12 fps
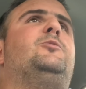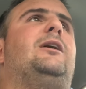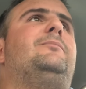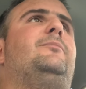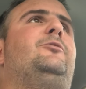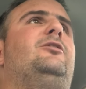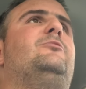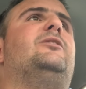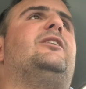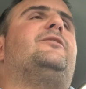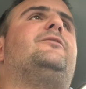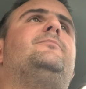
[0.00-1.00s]
probably
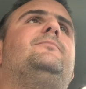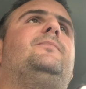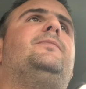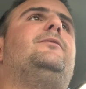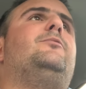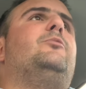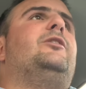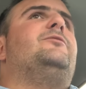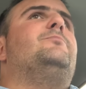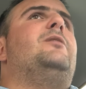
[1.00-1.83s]
with